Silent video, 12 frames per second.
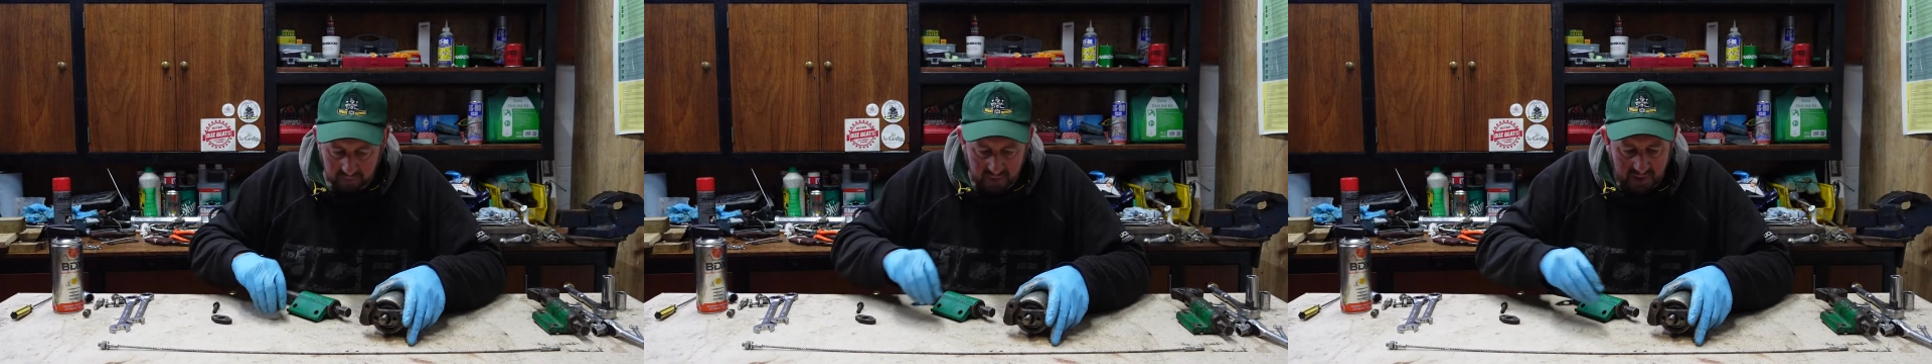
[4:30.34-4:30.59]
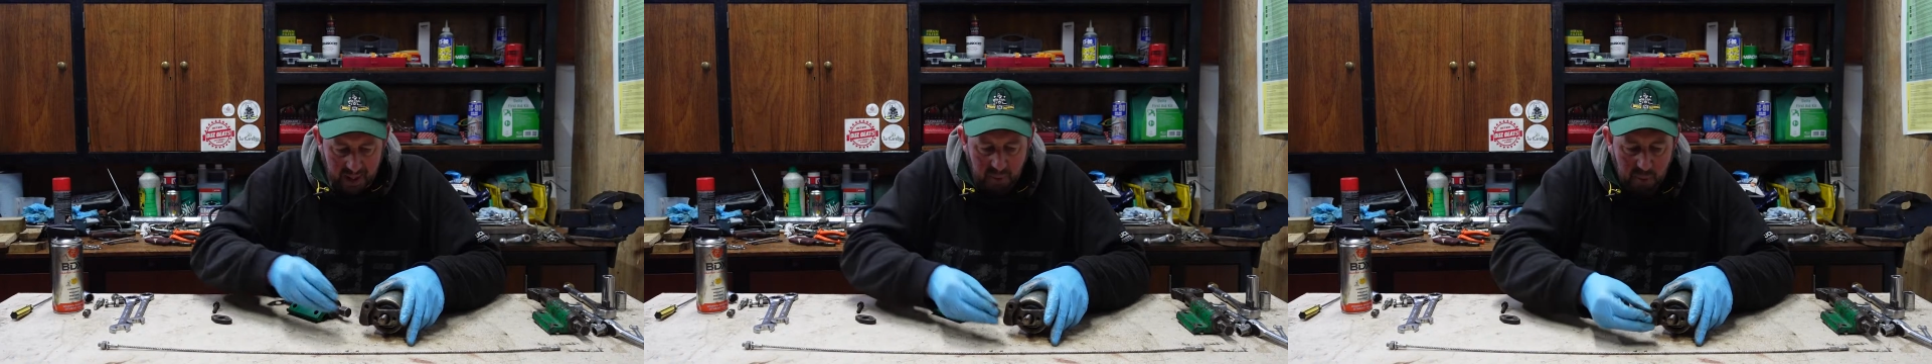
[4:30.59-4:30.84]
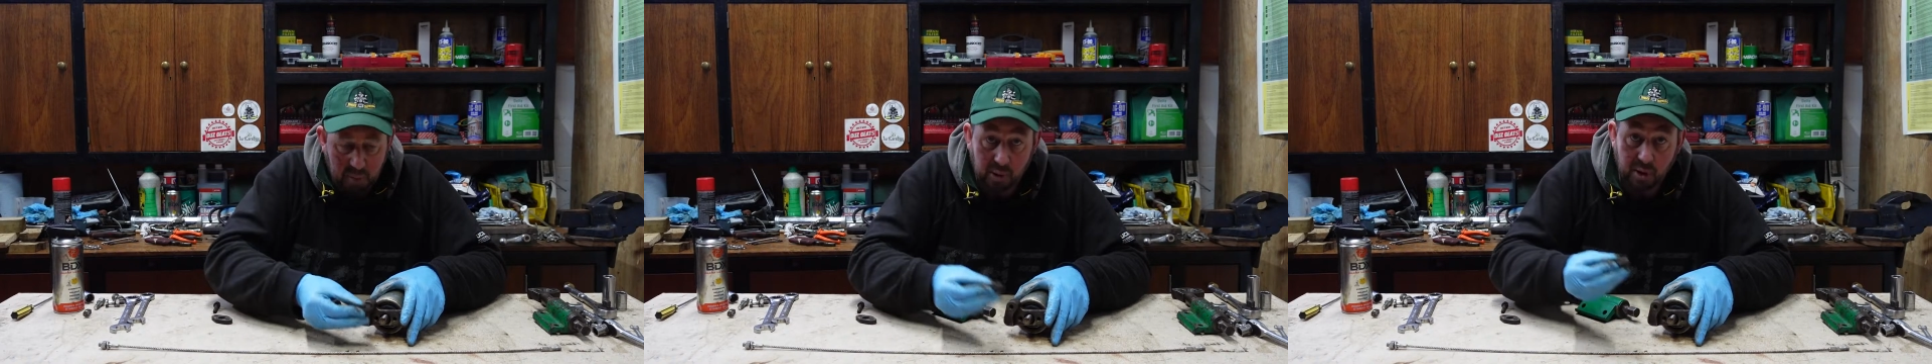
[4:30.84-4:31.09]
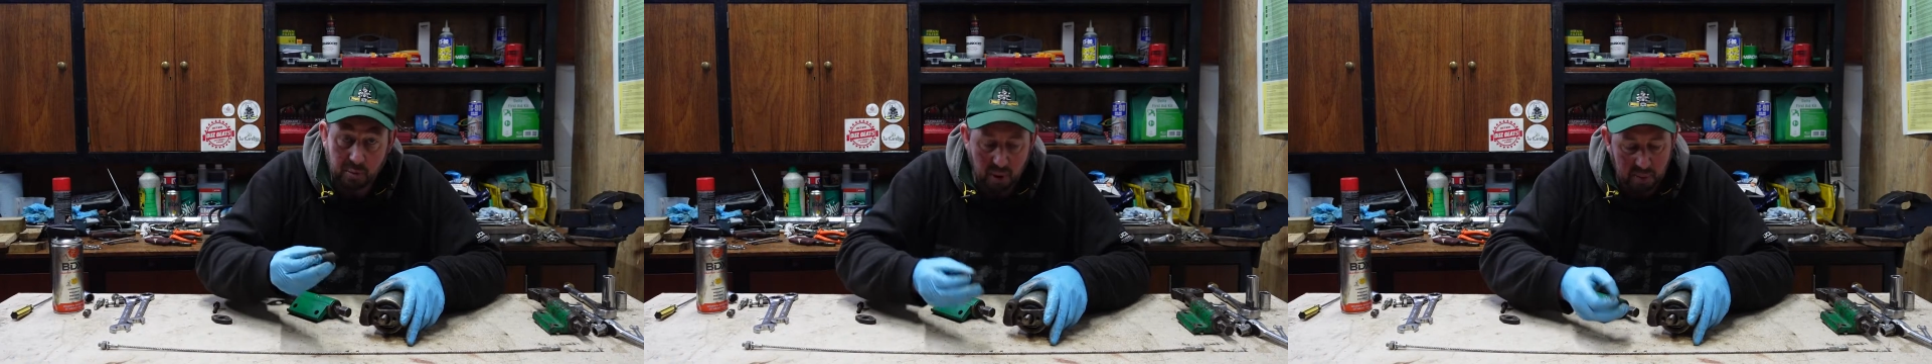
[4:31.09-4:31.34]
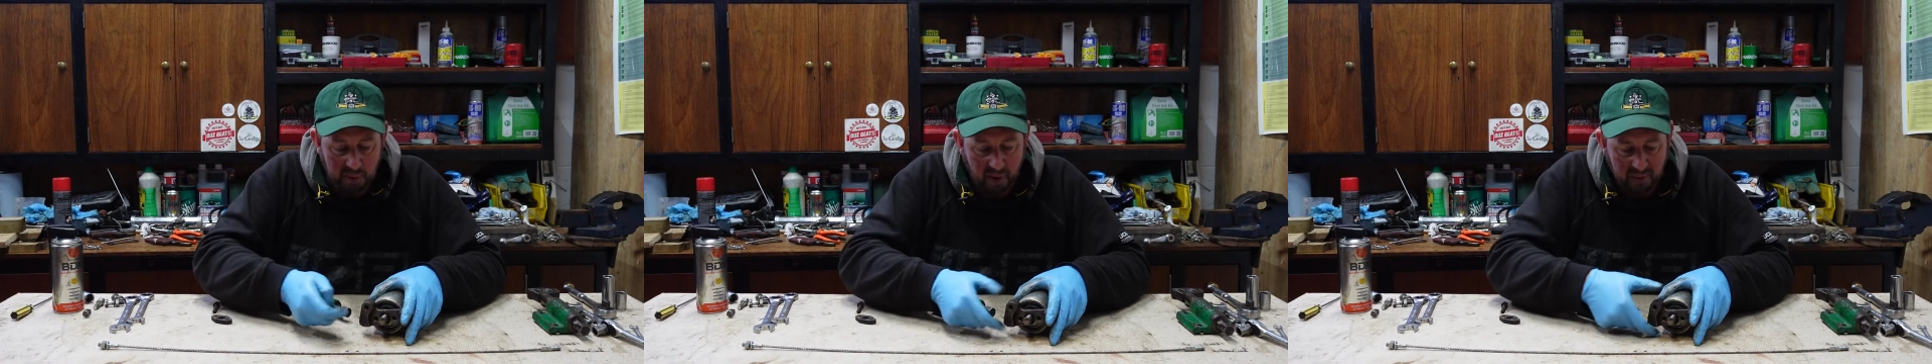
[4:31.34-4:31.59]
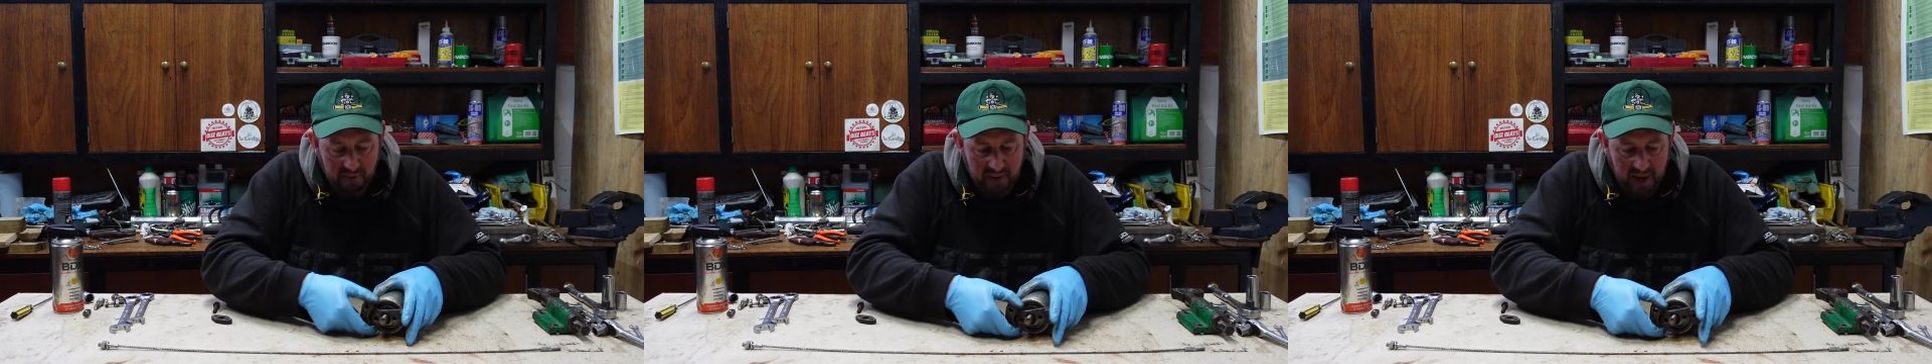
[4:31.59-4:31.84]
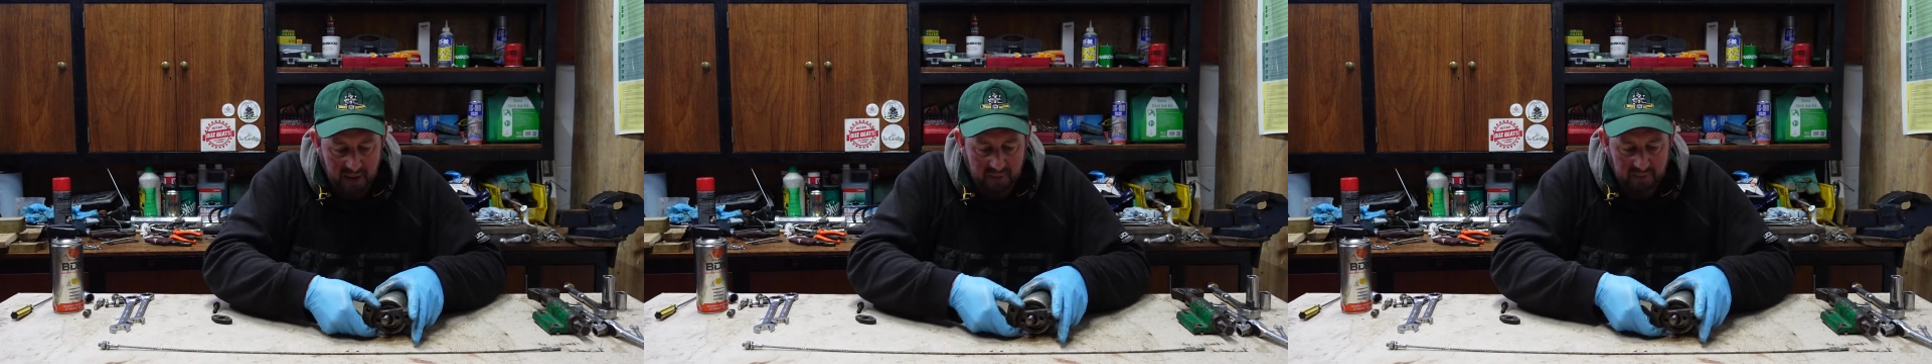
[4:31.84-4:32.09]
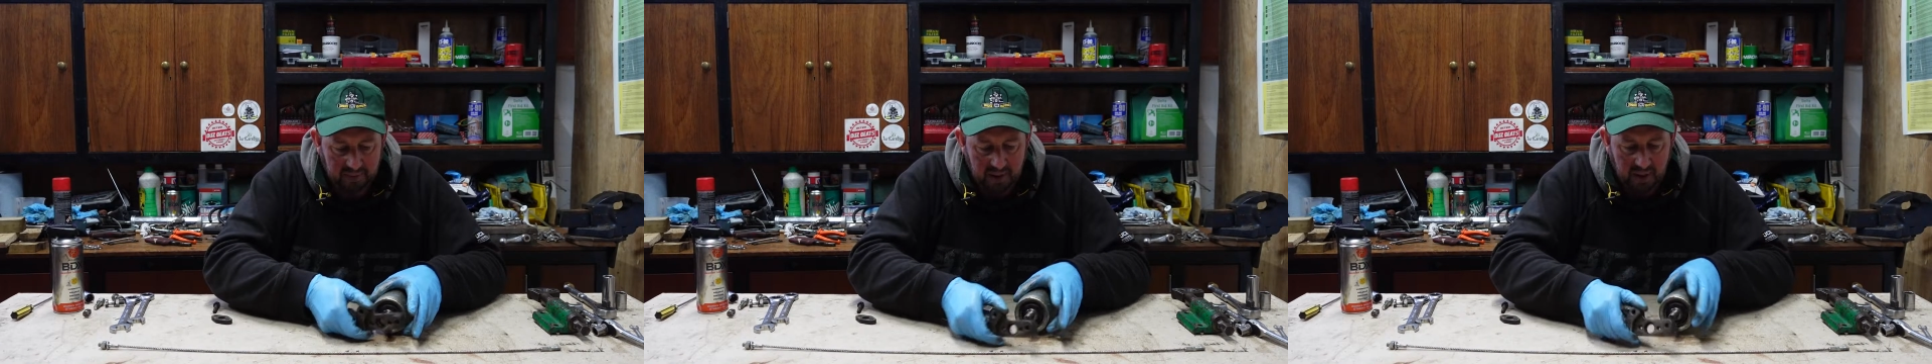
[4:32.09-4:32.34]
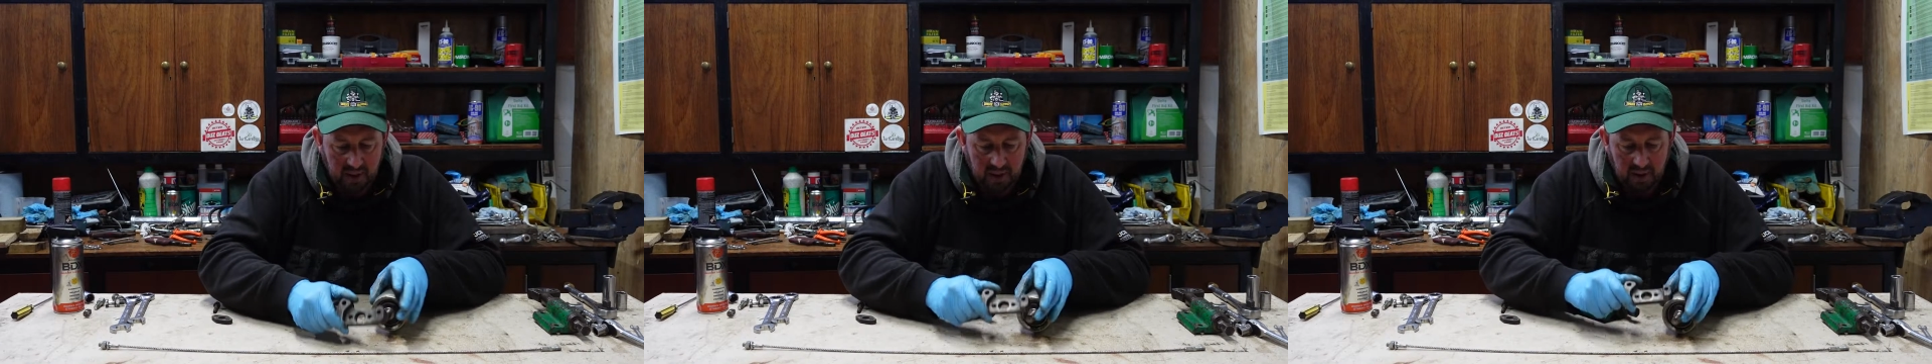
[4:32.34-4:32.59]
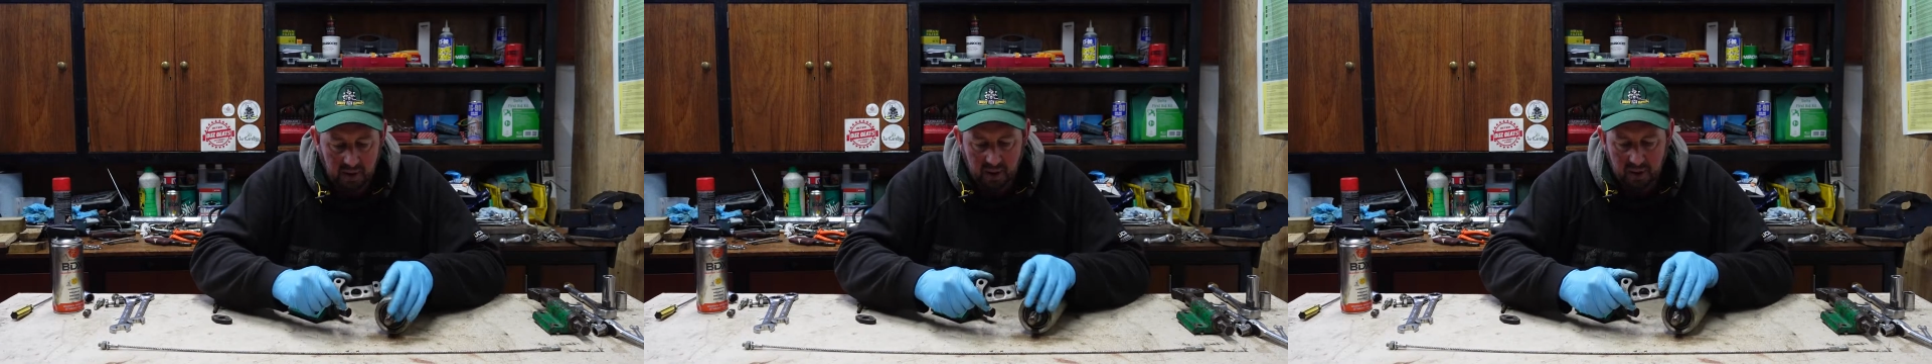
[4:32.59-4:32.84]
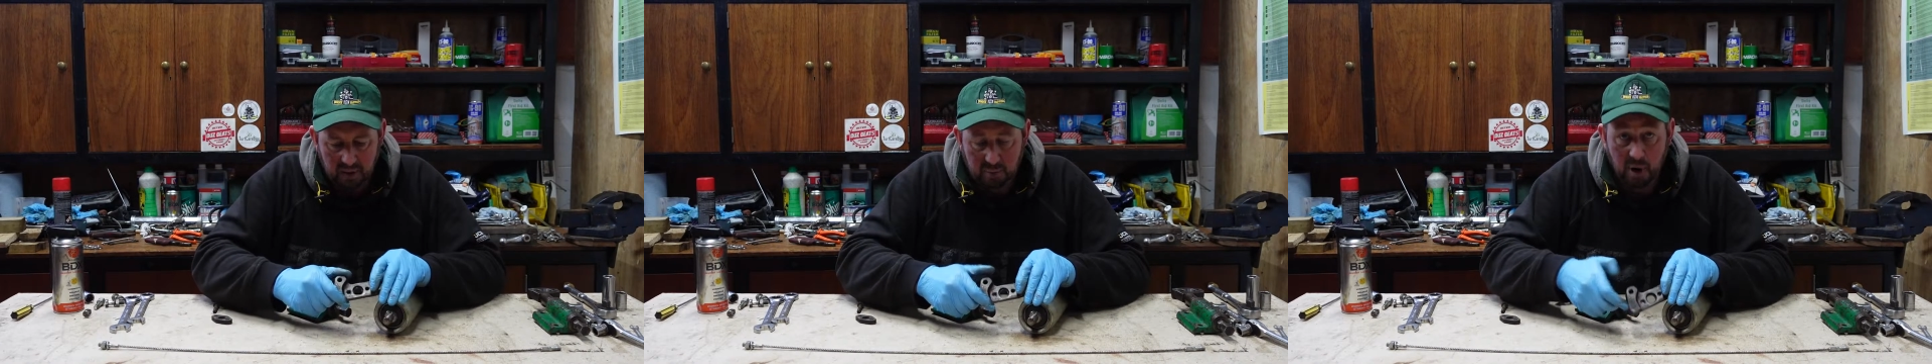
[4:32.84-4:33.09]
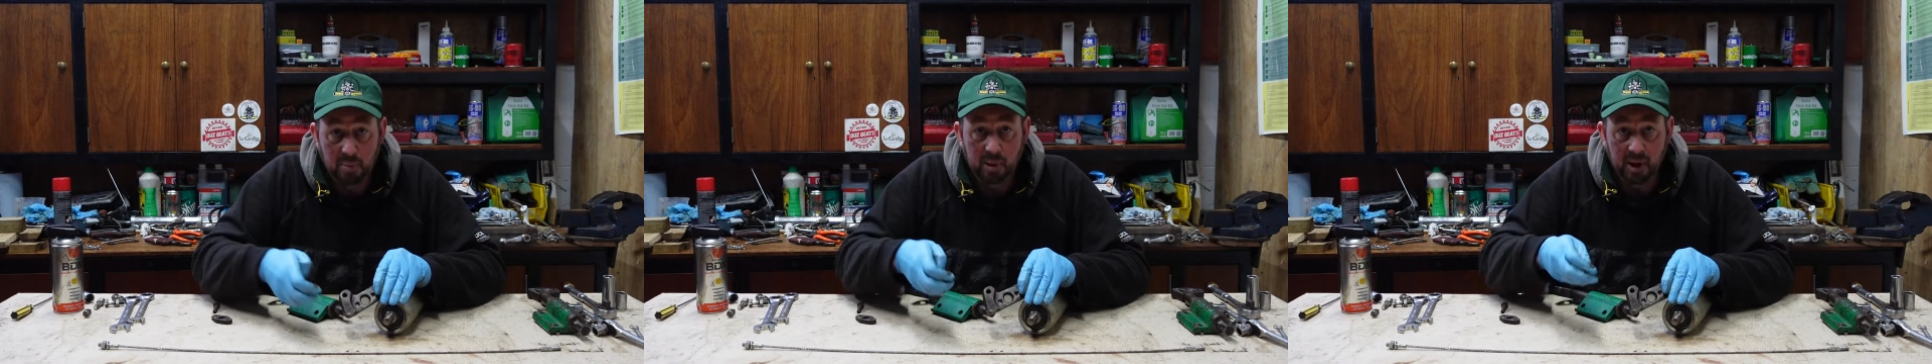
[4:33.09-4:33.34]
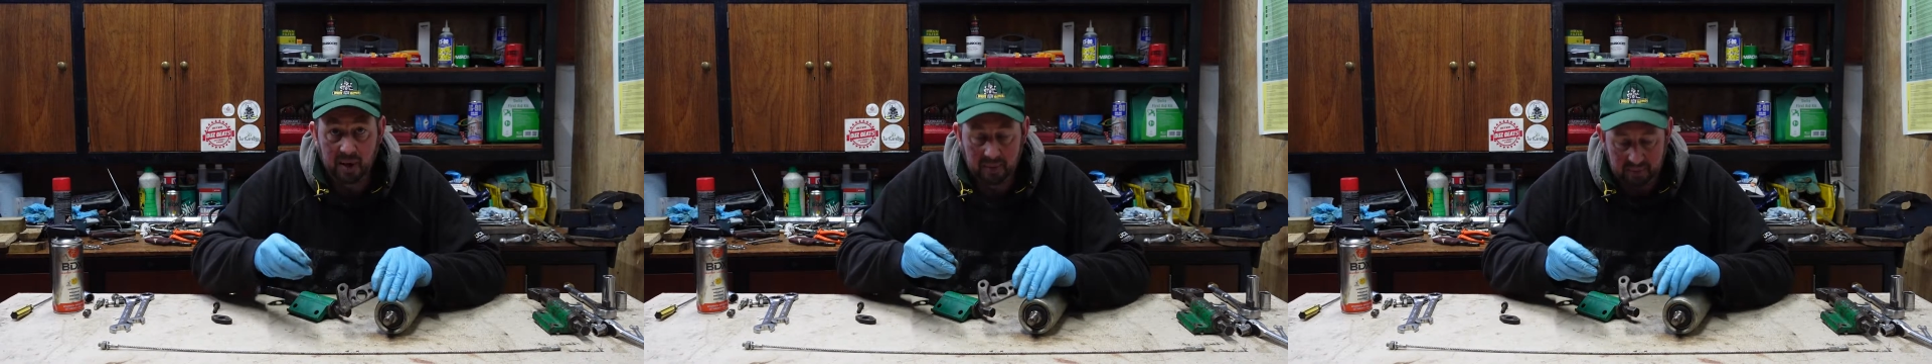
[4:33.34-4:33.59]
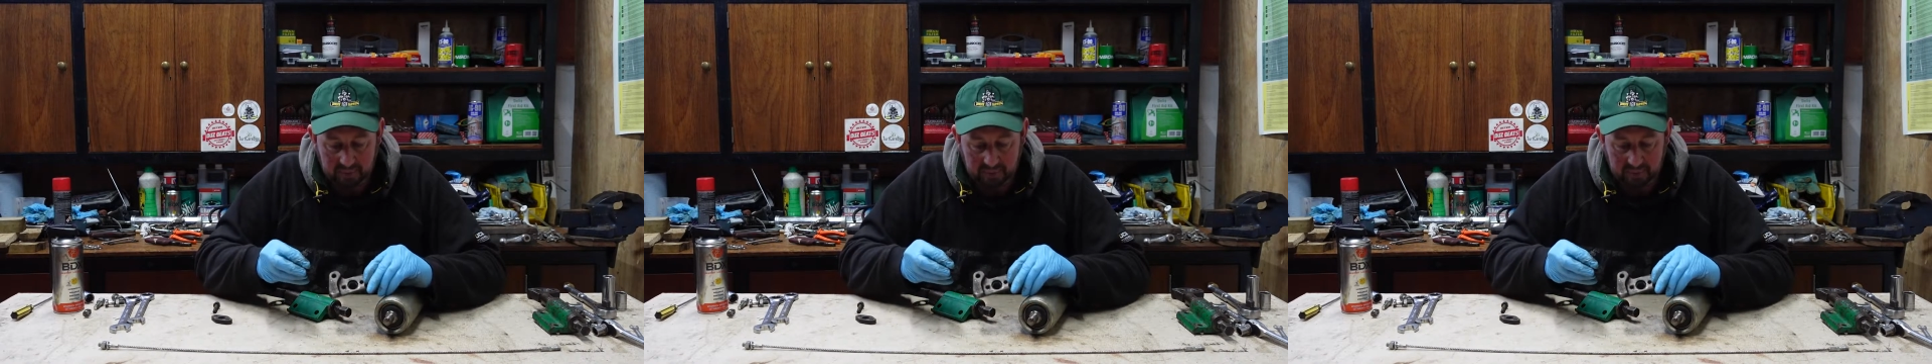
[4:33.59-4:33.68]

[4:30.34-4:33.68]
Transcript: Then we'll put the rubber on. Now, the rubber,